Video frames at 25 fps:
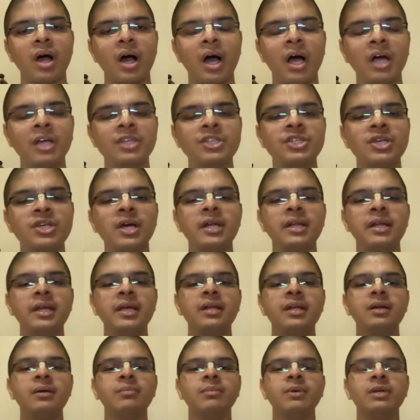
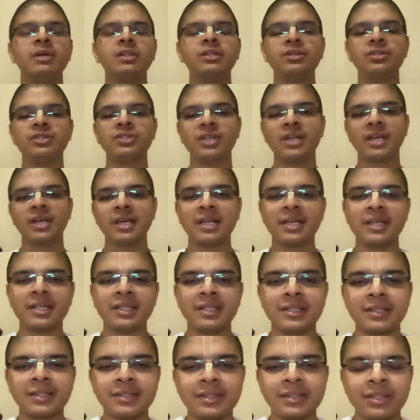Acharya mato
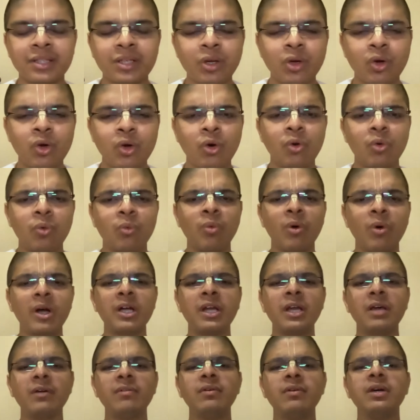jai,
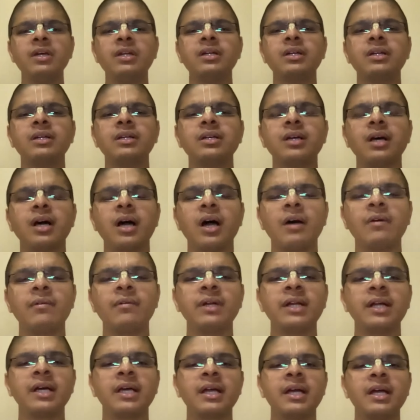whatever
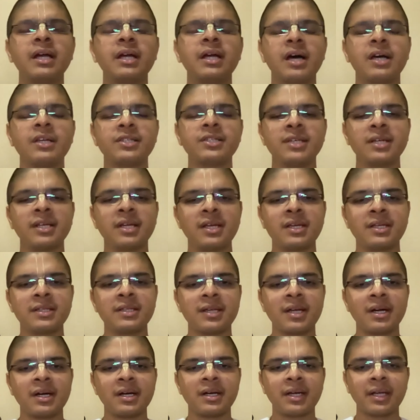our great
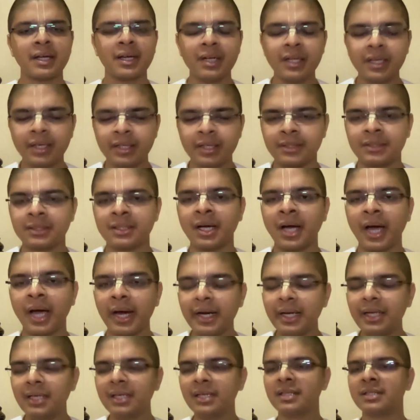acharyas are telling,
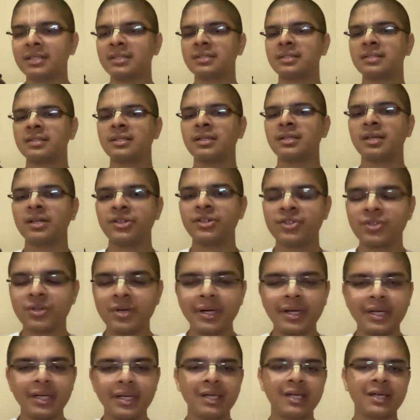guiding us,
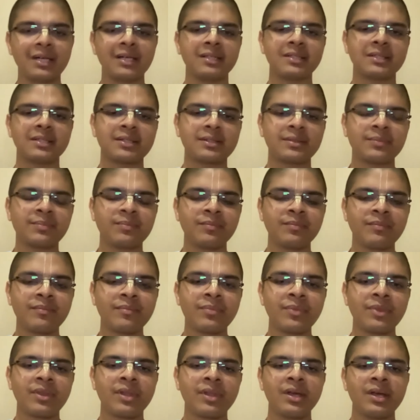instructing us,
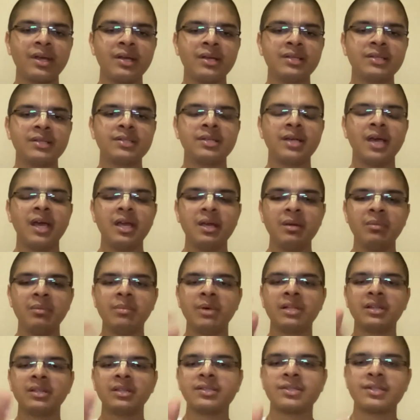sei
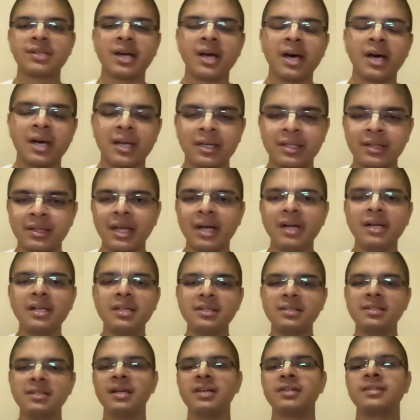matasar. sar, that
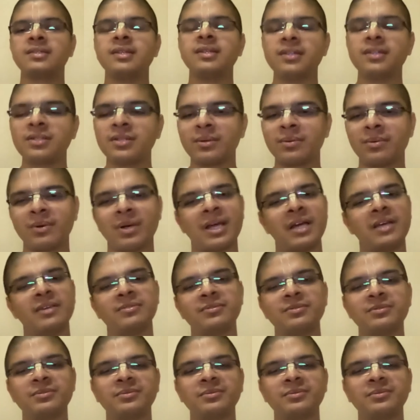is the essence of life.